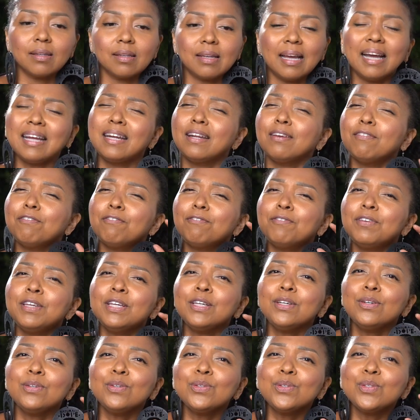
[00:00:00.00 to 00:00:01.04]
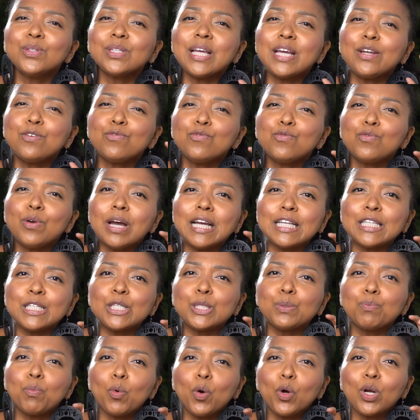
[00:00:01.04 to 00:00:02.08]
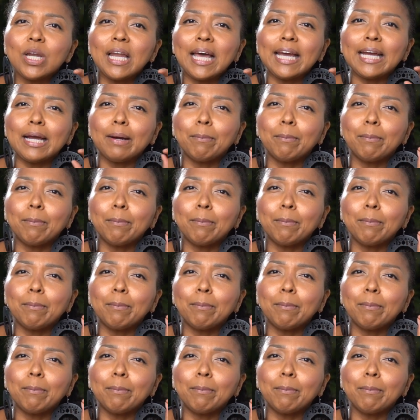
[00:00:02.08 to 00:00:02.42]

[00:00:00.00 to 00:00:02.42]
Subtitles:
And it feels and rests more like